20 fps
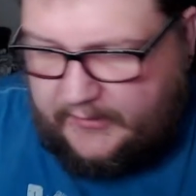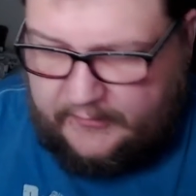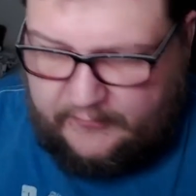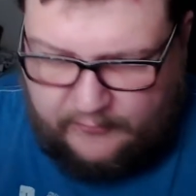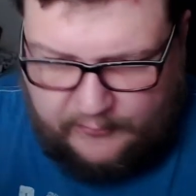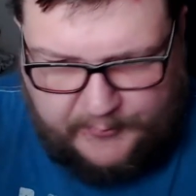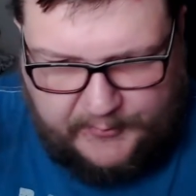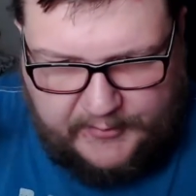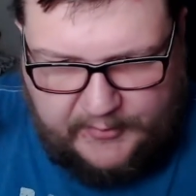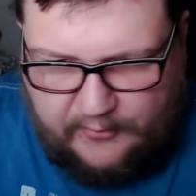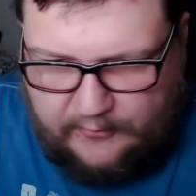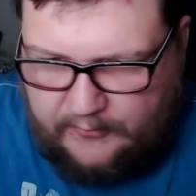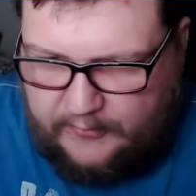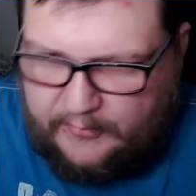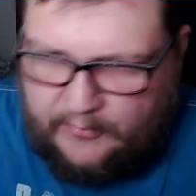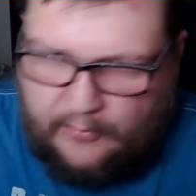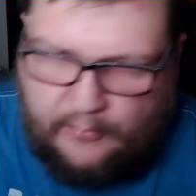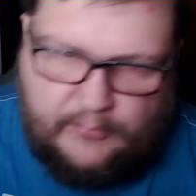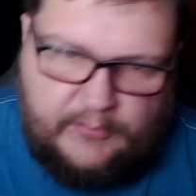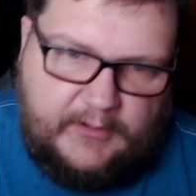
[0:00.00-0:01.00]
I normally
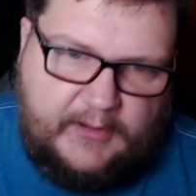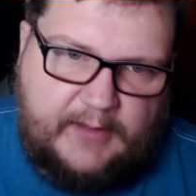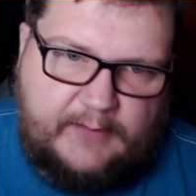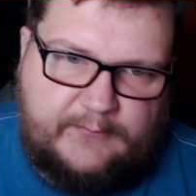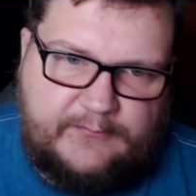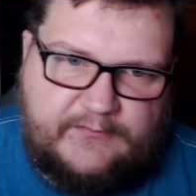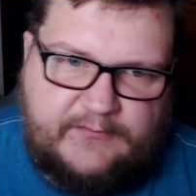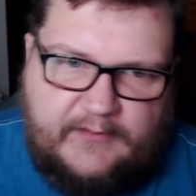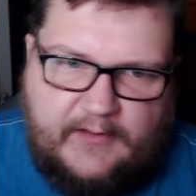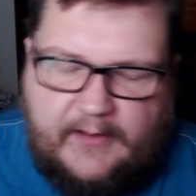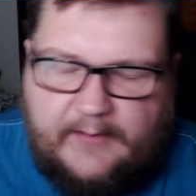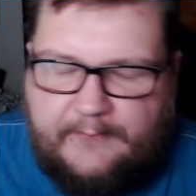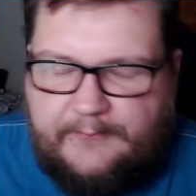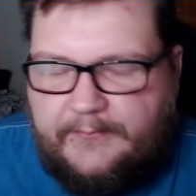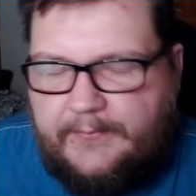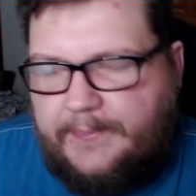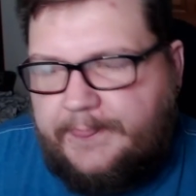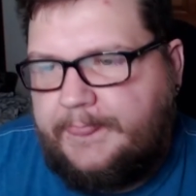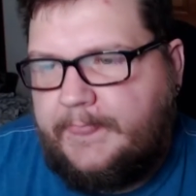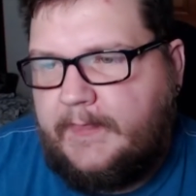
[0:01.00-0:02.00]
don't go to GameStop,
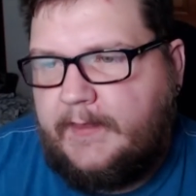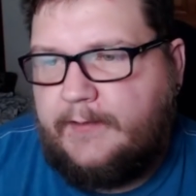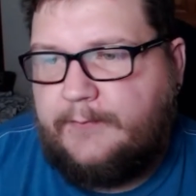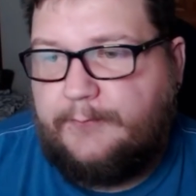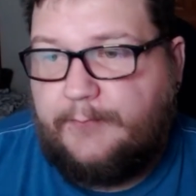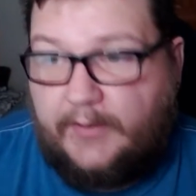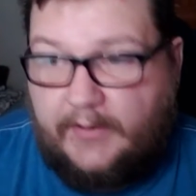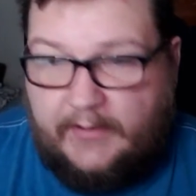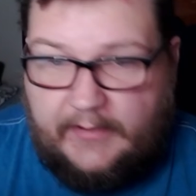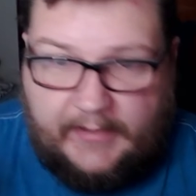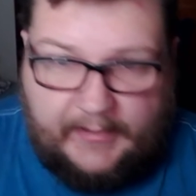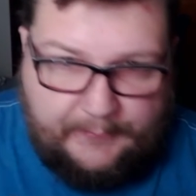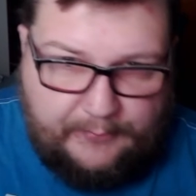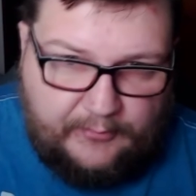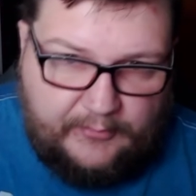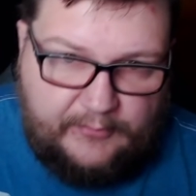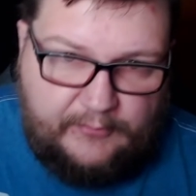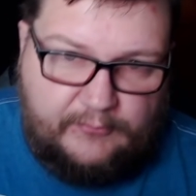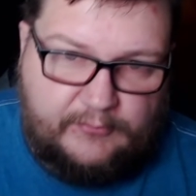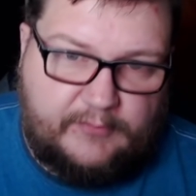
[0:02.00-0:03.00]
but I
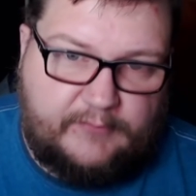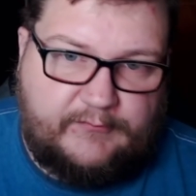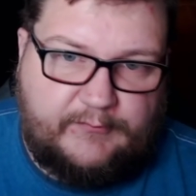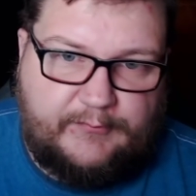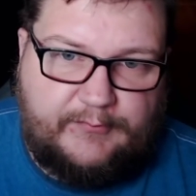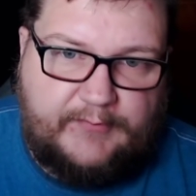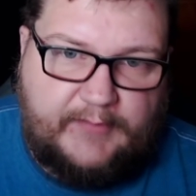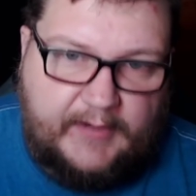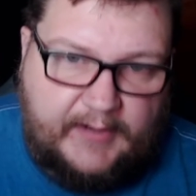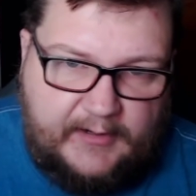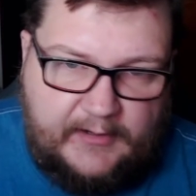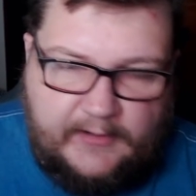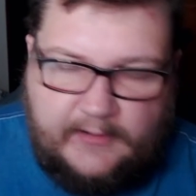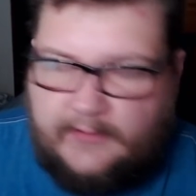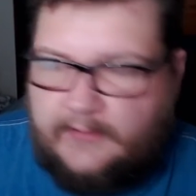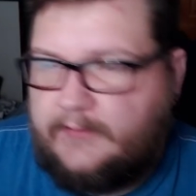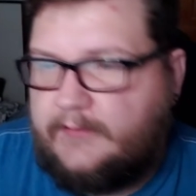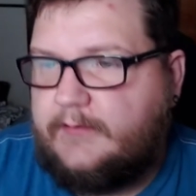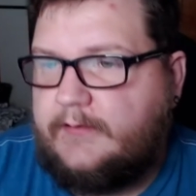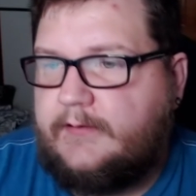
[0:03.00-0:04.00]
pre-order from
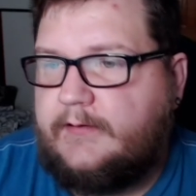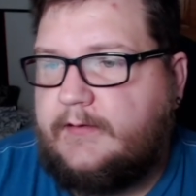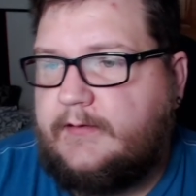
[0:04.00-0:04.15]
there.